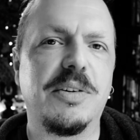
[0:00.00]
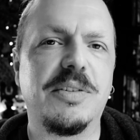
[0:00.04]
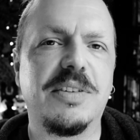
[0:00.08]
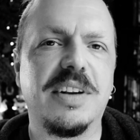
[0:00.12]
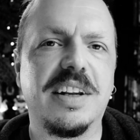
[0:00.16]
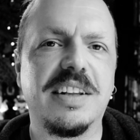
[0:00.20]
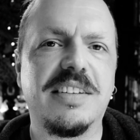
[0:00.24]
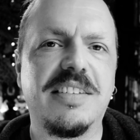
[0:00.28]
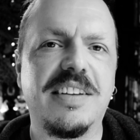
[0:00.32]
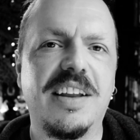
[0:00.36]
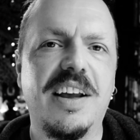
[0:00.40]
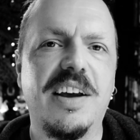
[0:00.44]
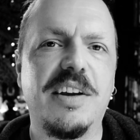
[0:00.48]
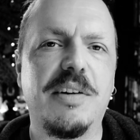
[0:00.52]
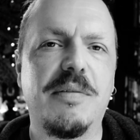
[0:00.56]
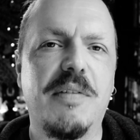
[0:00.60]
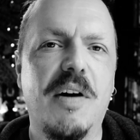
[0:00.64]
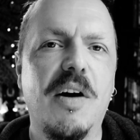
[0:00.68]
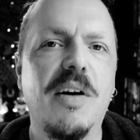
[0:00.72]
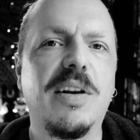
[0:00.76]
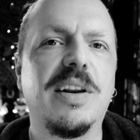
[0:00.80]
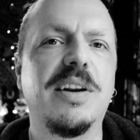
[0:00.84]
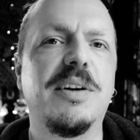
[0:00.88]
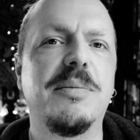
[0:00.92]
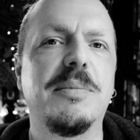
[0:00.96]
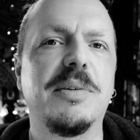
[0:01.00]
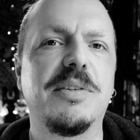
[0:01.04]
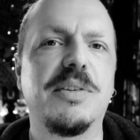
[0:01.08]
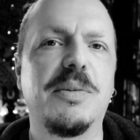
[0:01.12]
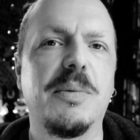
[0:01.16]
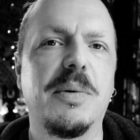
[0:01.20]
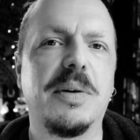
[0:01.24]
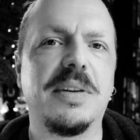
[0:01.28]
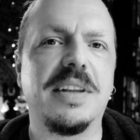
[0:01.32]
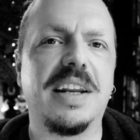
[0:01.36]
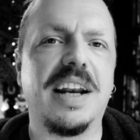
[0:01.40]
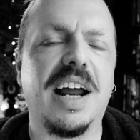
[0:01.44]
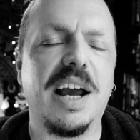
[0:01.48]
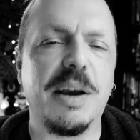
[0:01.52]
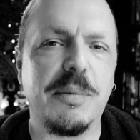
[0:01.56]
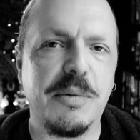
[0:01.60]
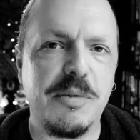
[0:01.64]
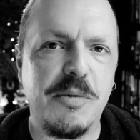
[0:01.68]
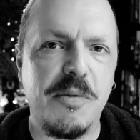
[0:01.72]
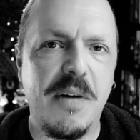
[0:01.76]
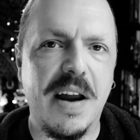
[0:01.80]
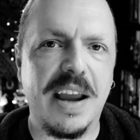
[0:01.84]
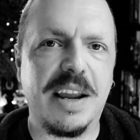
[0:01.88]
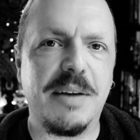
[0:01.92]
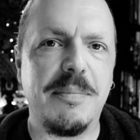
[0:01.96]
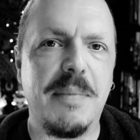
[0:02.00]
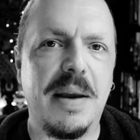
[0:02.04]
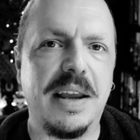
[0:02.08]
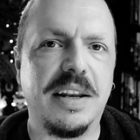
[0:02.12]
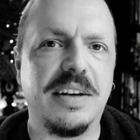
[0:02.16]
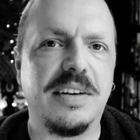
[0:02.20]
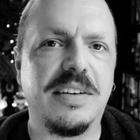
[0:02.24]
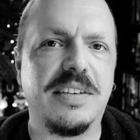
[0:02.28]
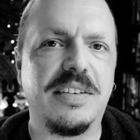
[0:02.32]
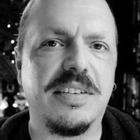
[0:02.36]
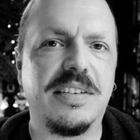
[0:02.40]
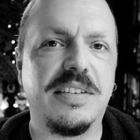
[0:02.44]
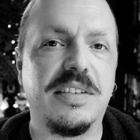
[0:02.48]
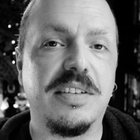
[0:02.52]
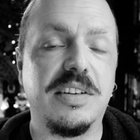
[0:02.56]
So that's out of all of them is the one that I would recommend